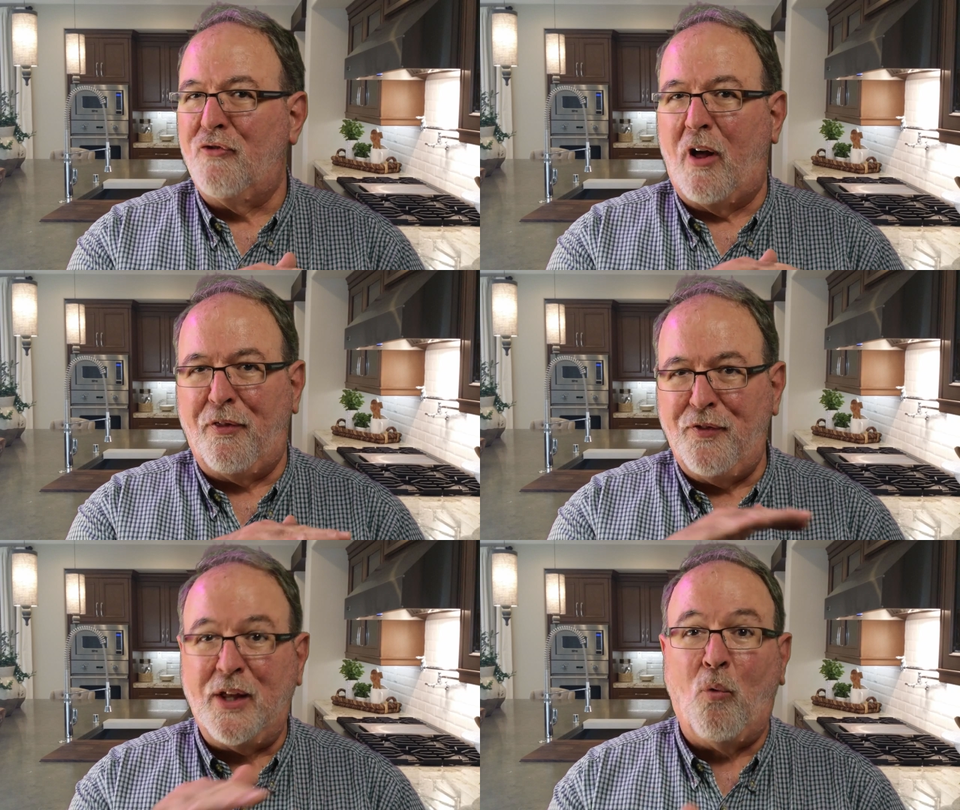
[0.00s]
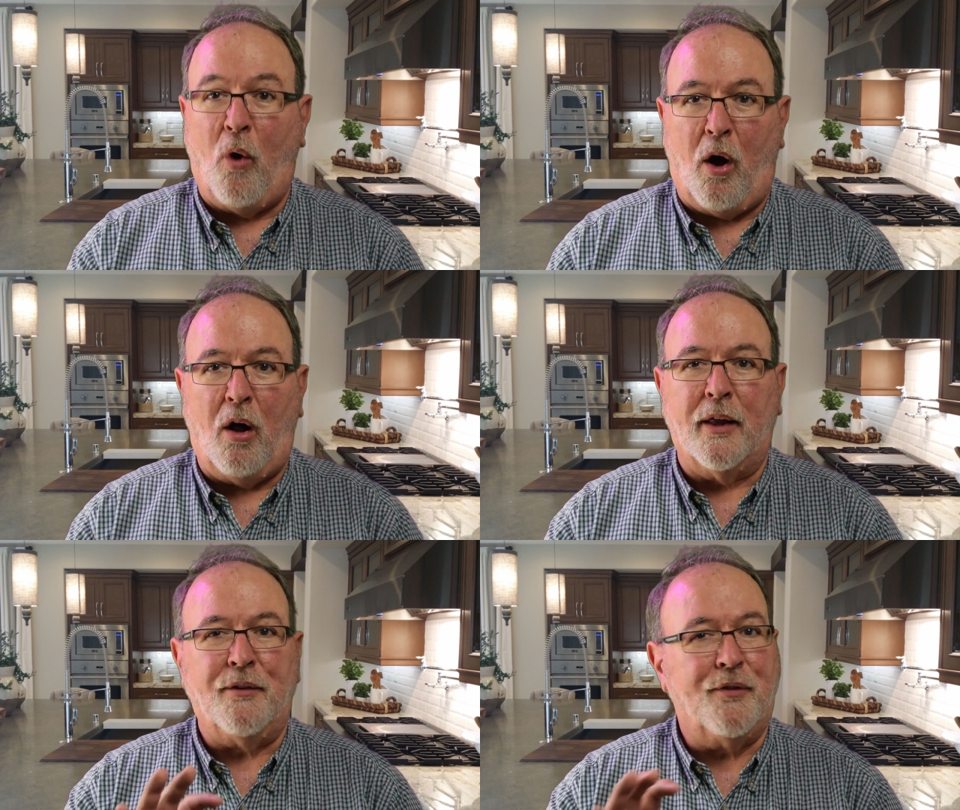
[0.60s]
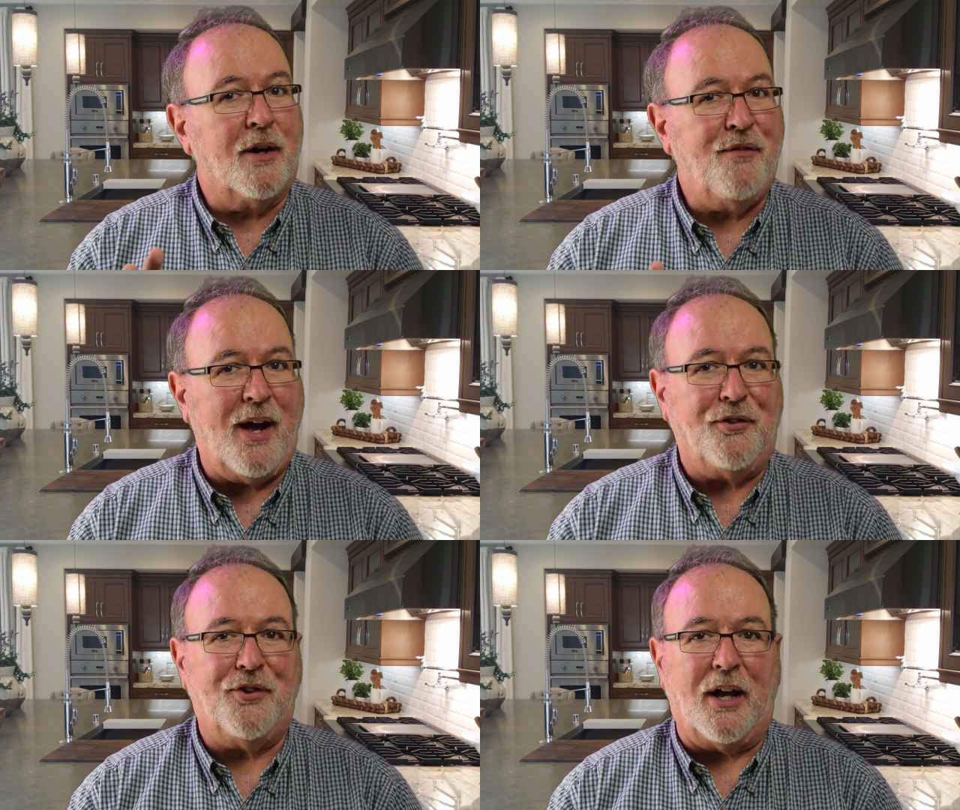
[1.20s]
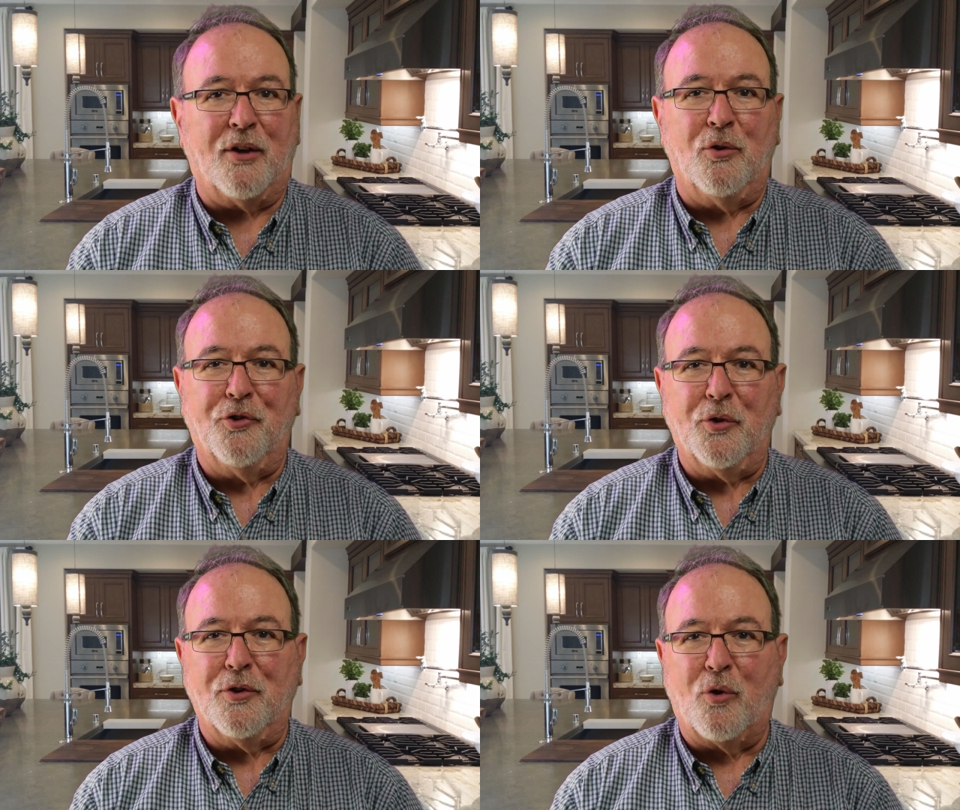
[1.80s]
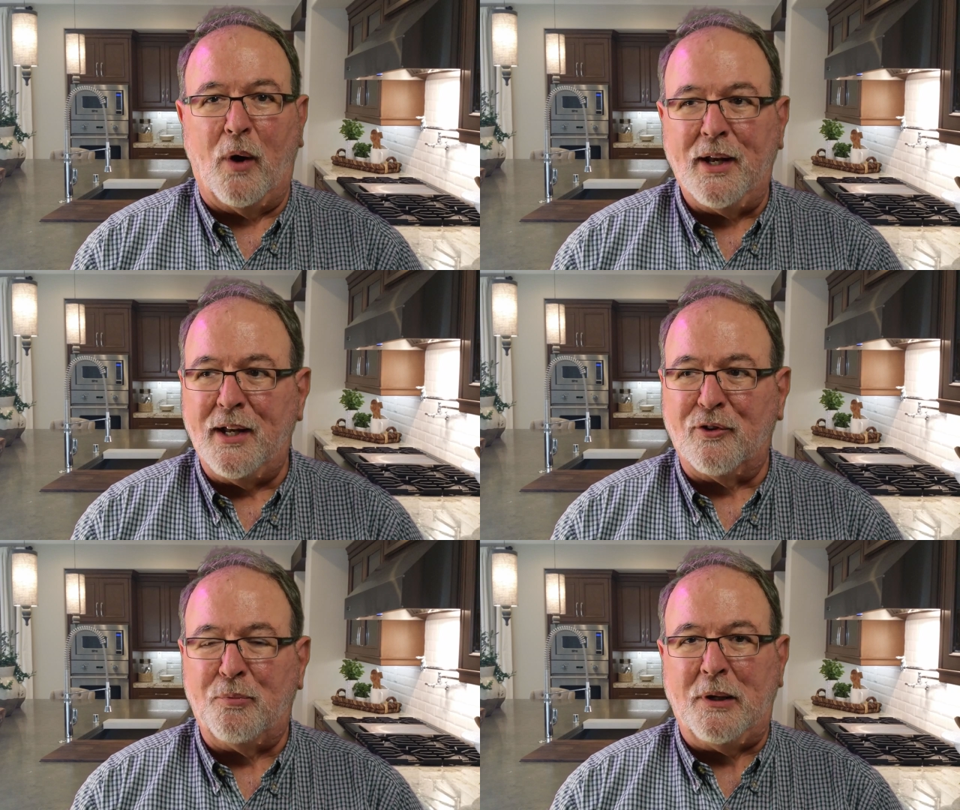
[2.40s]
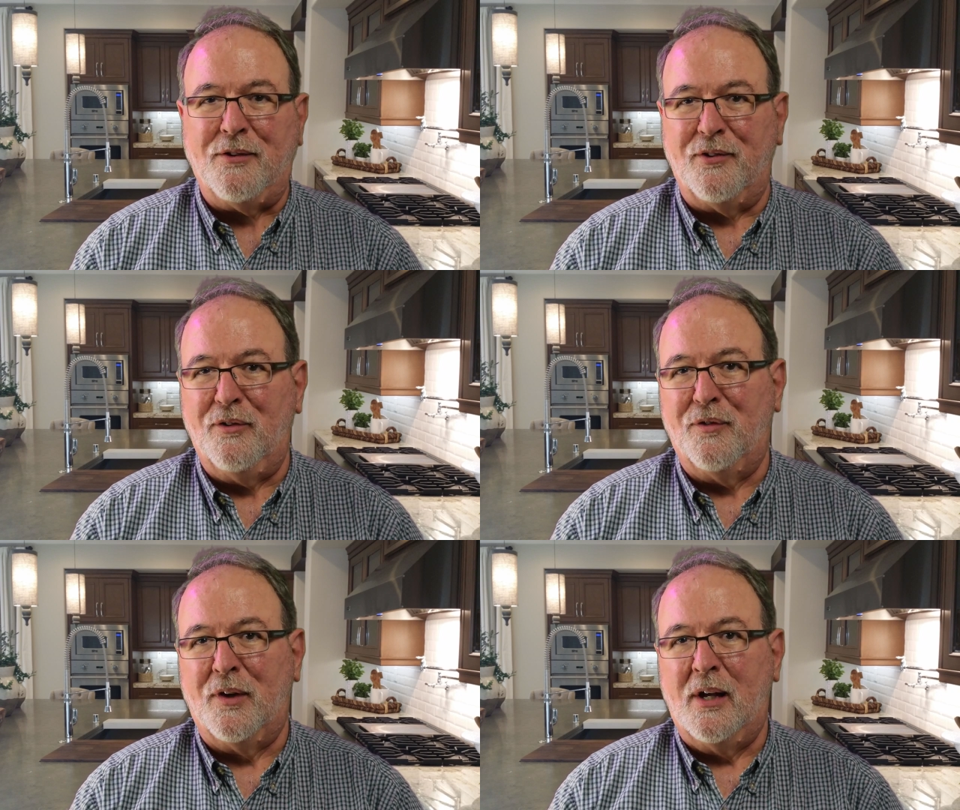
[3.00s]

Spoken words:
a thin wall and a very fast cycle, so it's quite inexpensive.